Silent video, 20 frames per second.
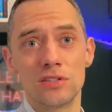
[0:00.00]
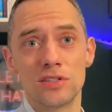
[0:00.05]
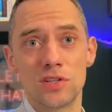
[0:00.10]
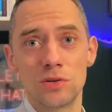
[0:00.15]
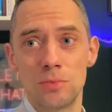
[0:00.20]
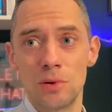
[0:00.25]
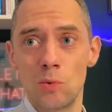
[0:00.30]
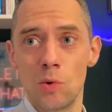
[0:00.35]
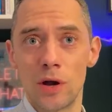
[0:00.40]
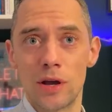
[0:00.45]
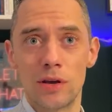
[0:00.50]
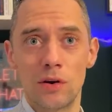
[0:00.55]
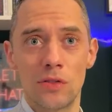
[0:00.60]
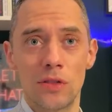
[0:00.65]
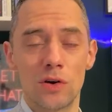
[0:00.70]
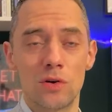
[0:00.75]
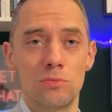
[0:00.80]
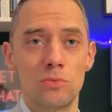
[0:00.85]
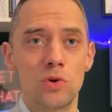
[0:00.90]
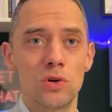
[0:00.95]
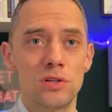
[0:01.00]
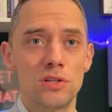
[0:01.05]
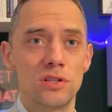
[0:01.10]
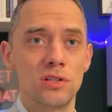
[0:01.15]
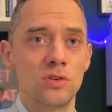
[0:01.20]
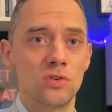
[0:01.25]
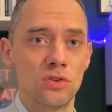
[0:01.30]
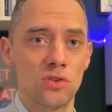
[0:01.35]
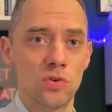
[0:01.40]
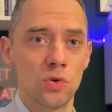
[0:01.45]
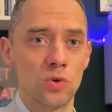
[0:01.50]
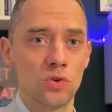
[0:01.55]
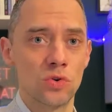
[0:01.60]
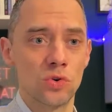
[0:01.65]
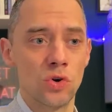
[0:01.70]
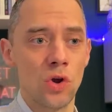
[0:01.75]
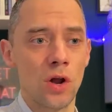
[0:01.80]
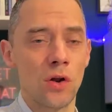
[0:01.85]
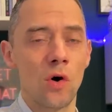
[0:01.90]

to be working in the community. So to not